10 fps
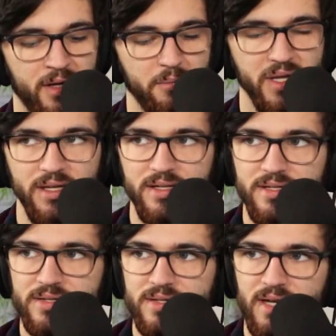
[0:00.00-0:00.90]

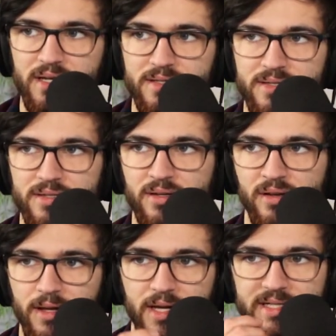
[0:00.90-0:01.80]
Because it's
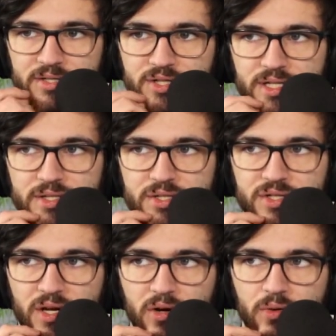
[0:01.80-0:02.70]
just
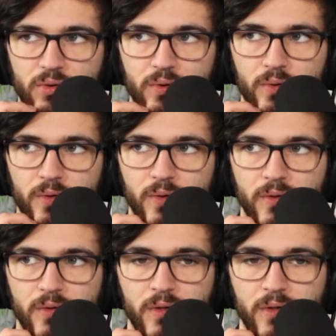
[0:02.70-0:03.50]
so cool.